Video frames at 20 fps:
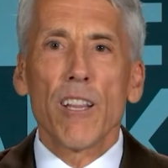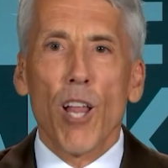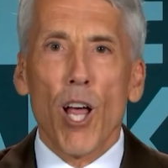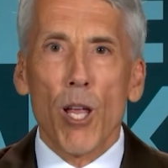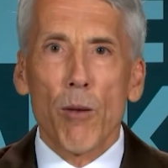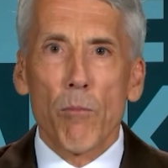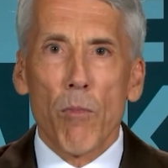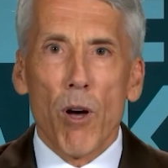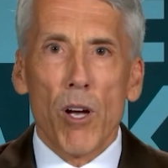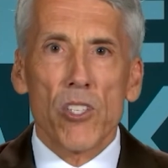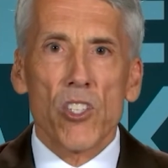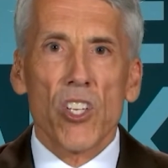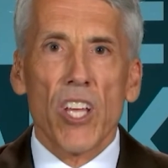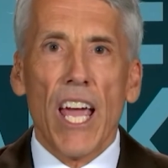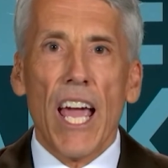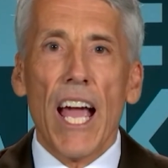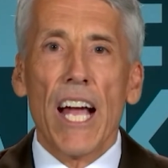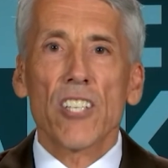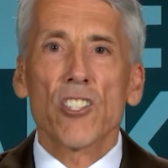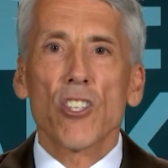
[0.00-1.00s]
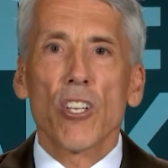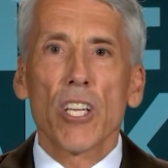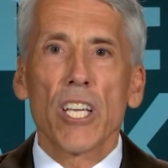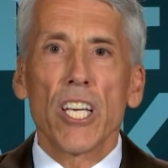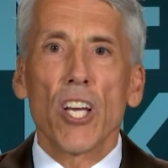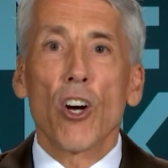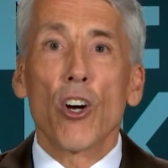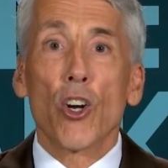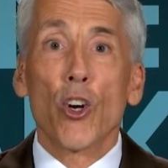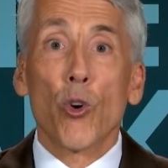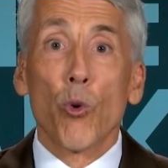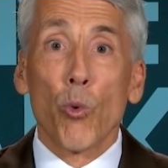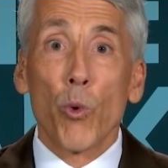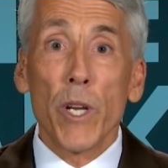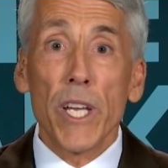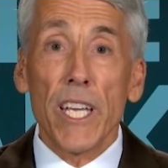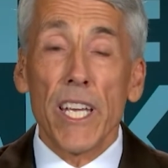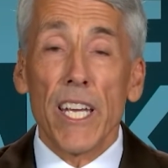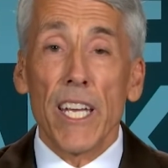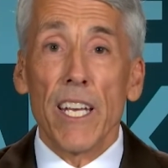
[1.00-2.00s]
Elon Musk actually
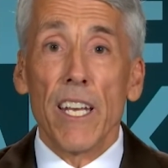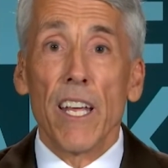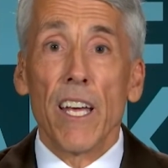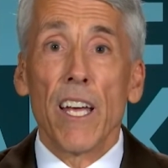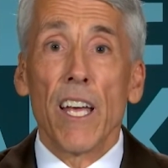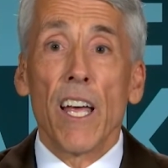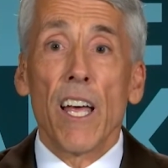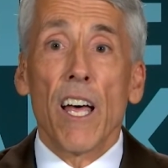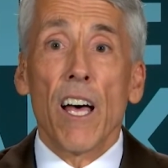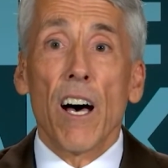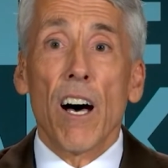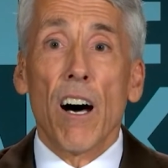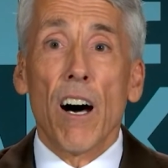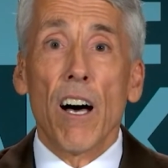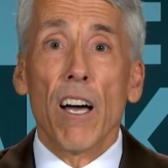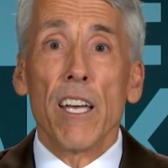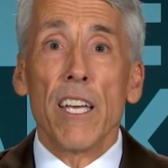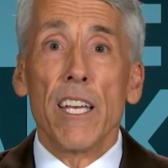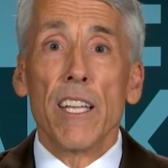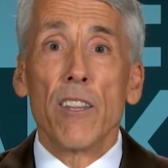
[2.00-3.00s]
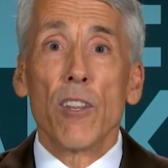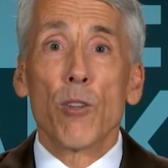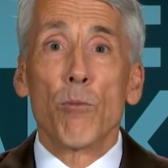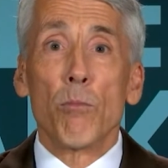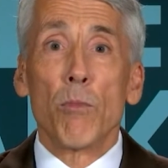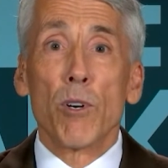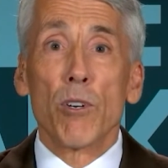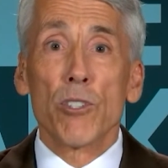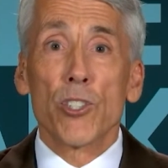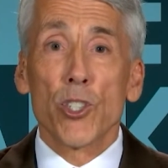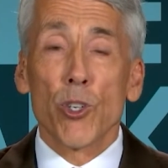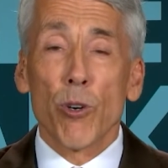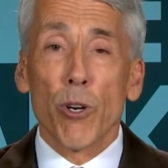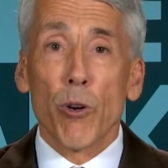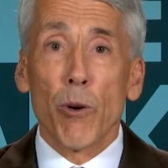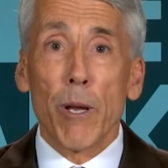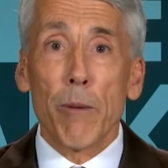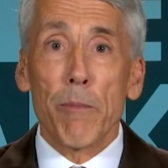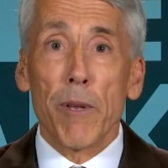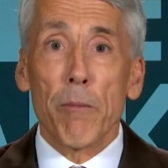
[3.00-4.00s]
agreed uh, in the merger
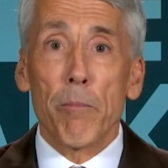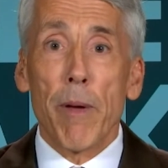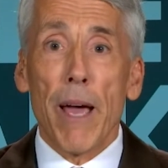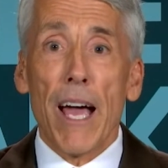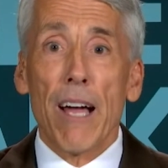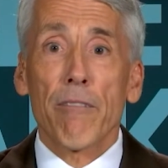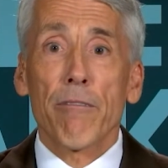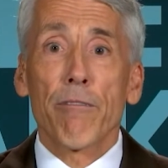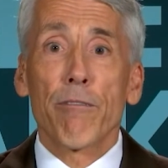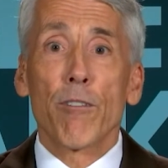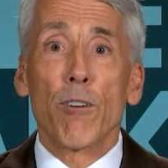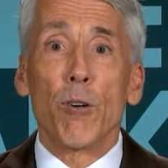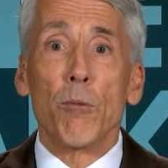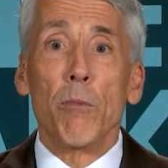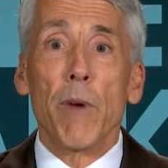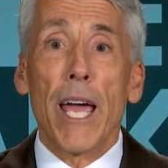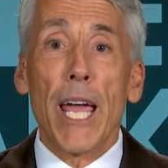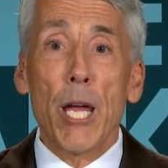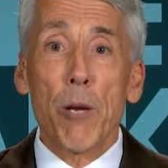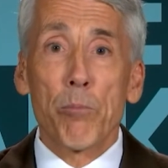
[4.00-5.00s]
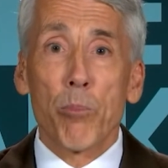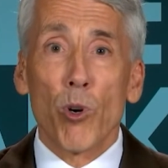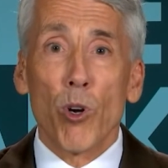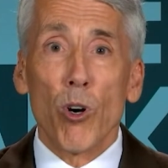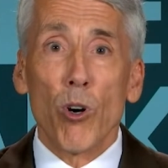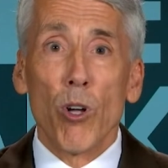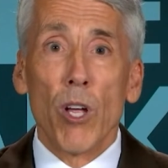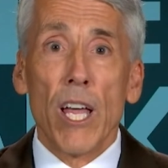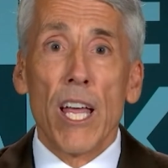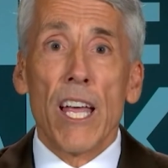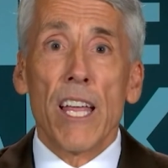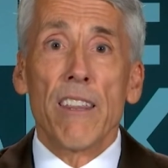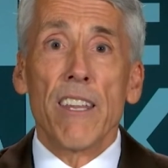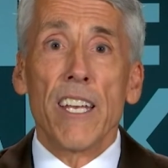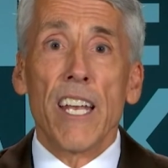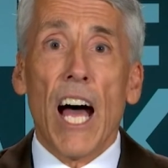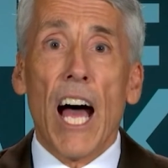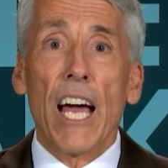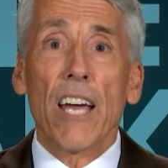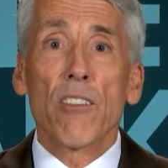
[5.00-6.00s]
agreement back from April
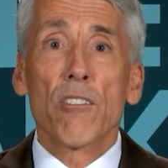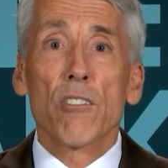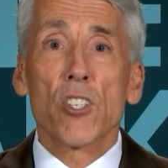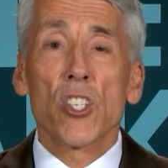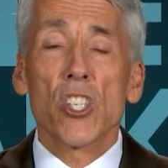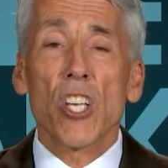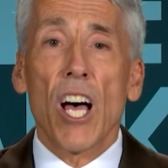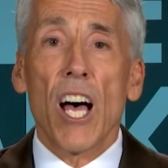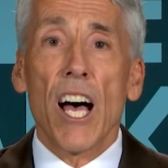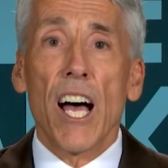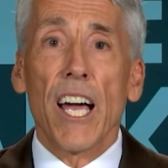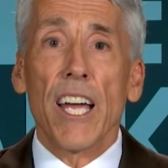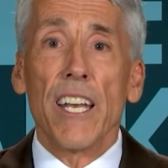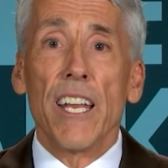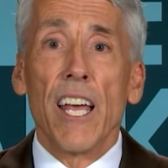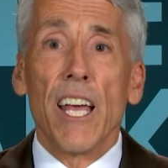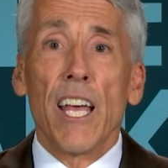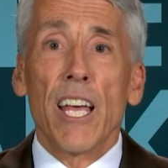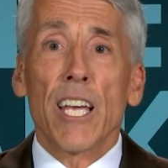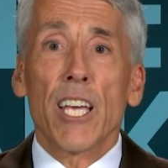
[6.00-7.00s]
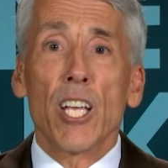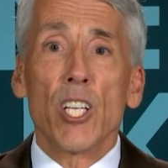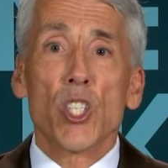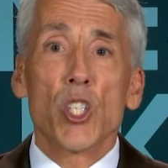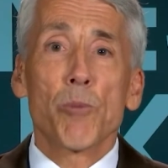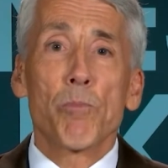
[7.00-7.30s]
that either side can